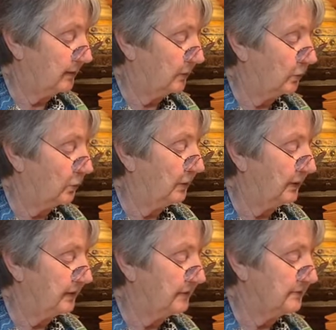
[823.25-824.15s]
who
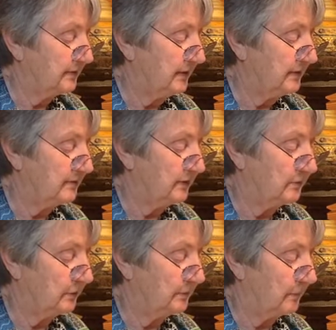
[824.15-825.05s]
is easy
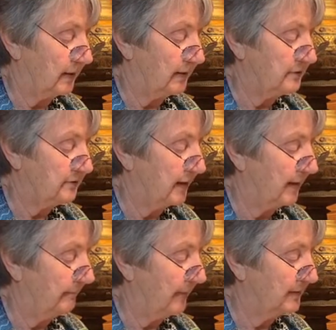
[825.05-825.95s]
to admonish
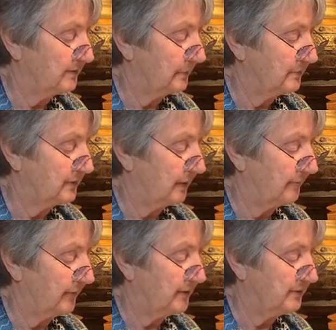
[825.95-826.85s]
and makes
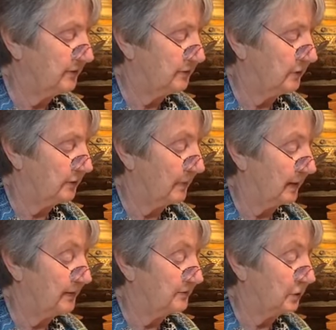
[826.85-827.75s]
himself easy to
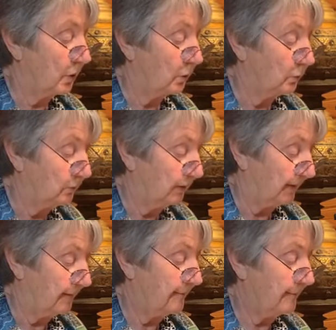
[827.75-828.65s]
admonish only